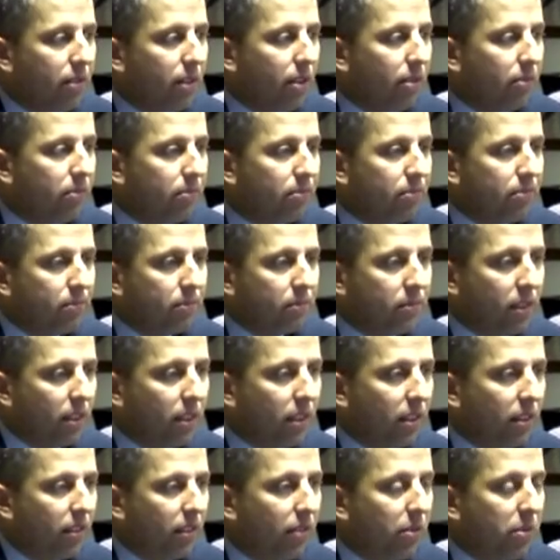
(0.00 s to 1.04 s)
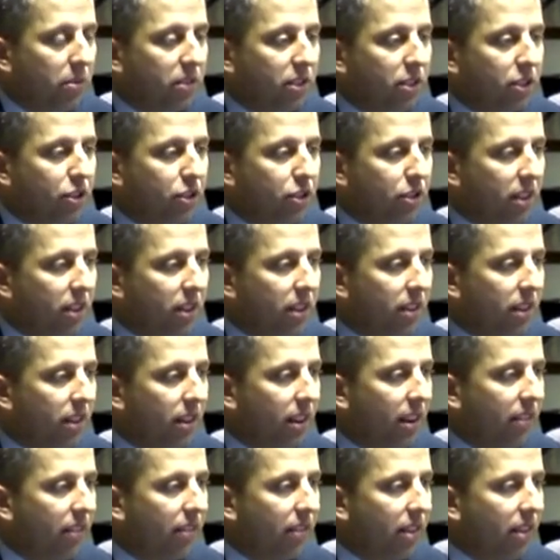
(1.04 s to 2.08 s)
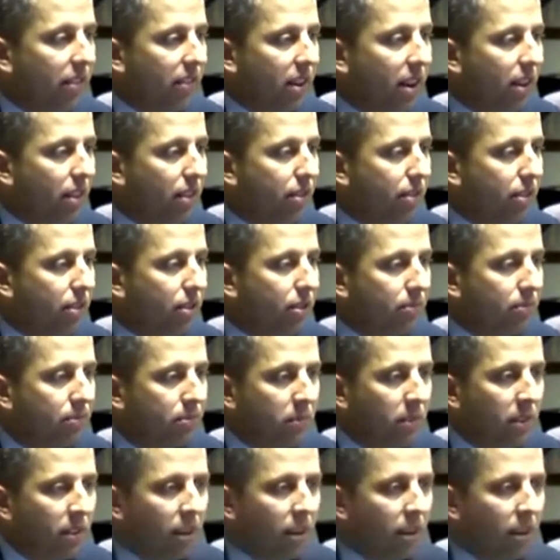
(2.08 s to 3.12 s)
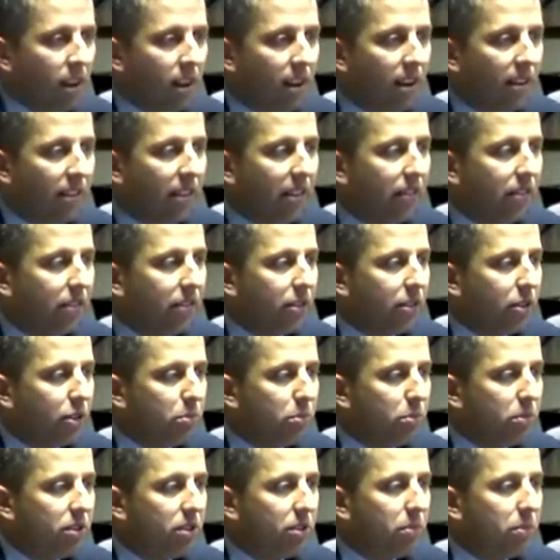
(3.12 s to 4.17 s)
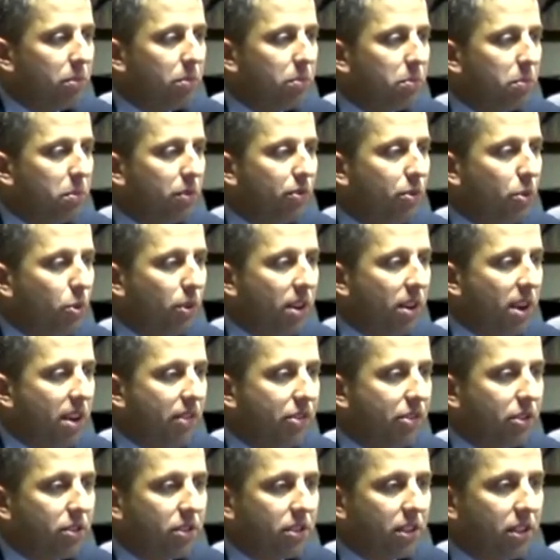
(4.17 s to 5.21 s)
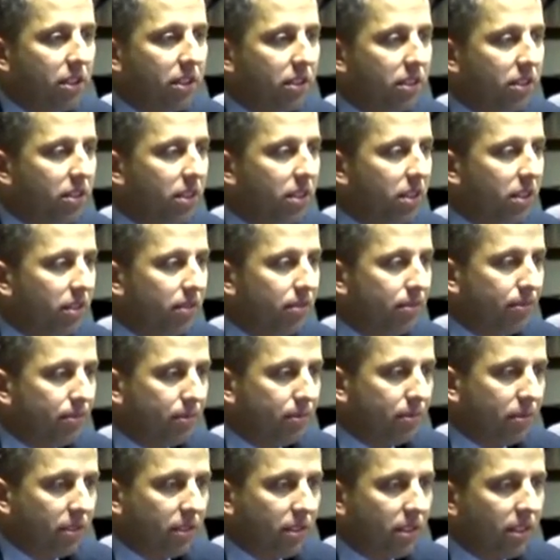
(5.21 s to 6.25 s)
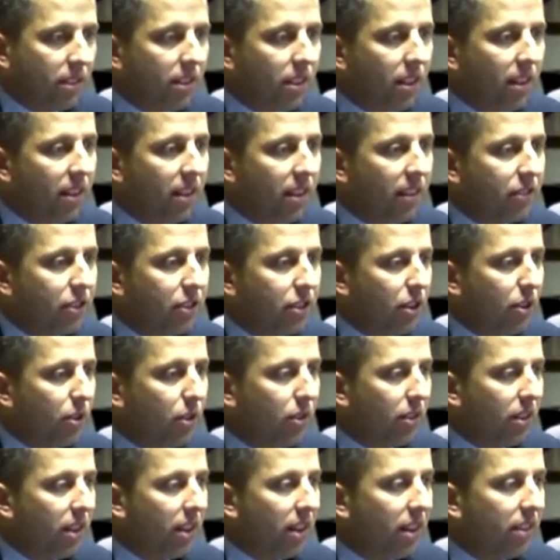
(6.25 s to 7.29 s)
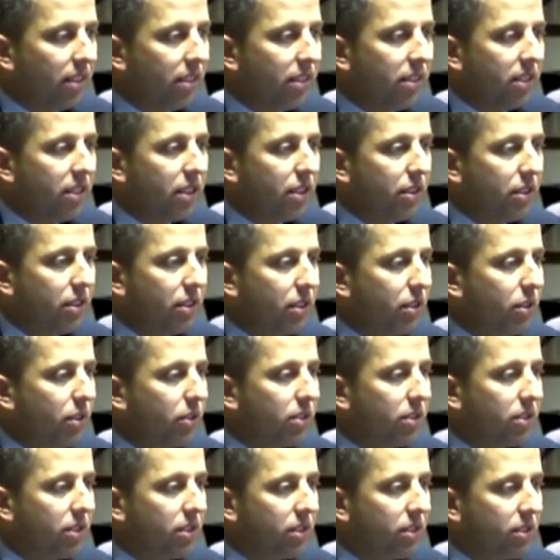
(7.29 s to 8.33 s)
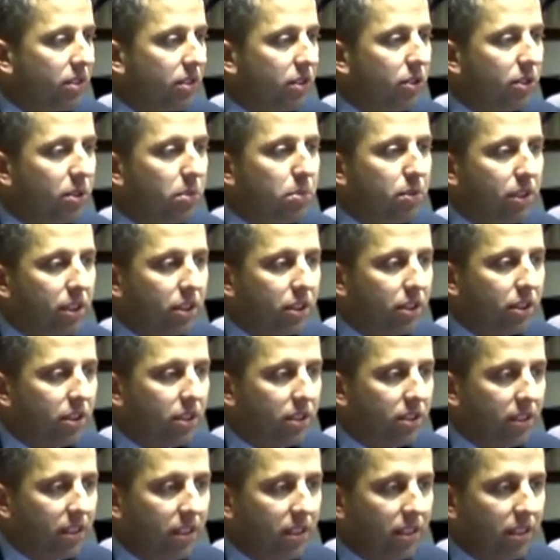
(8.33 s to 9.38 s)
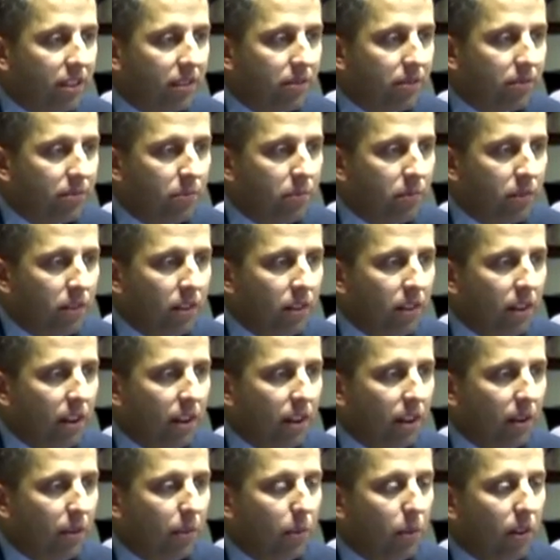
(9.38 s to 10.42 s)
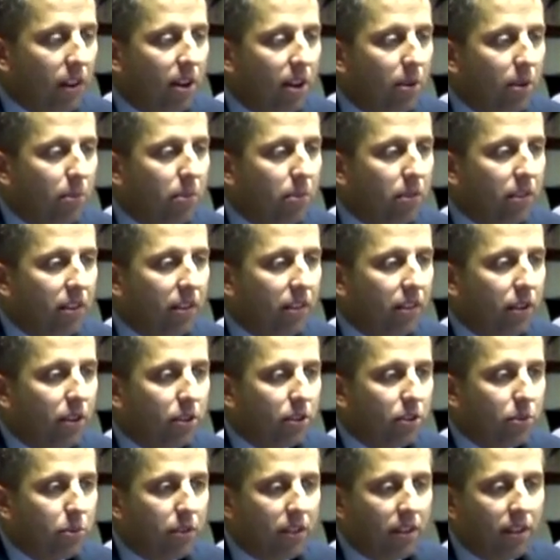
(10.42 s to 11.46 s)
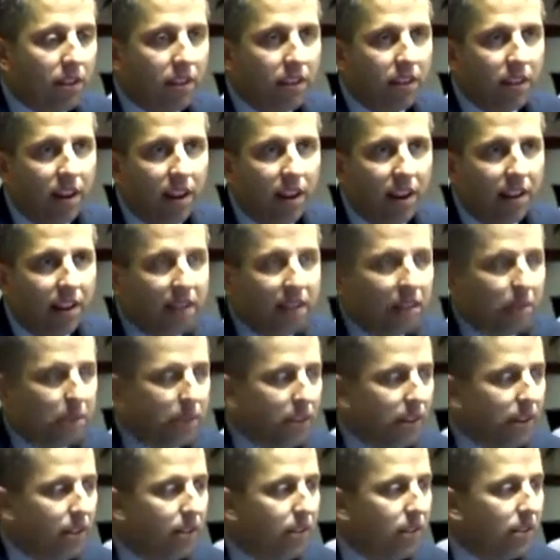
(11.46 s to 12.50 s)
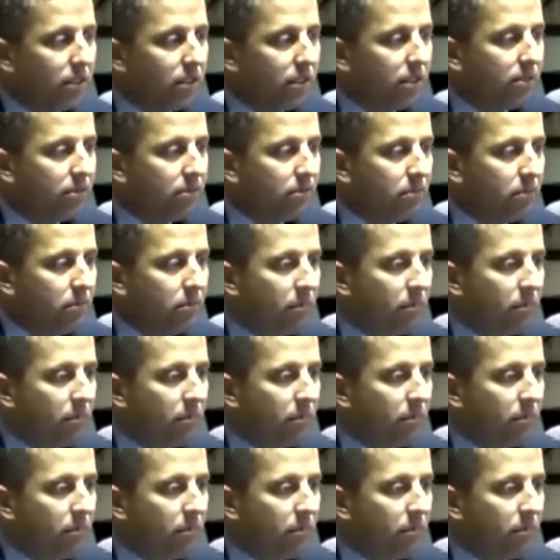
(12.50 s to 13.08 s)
from the literature that I've gone through. There have been some before and after studies that have shown that using bleach cleaning will help in those in high endemic areas.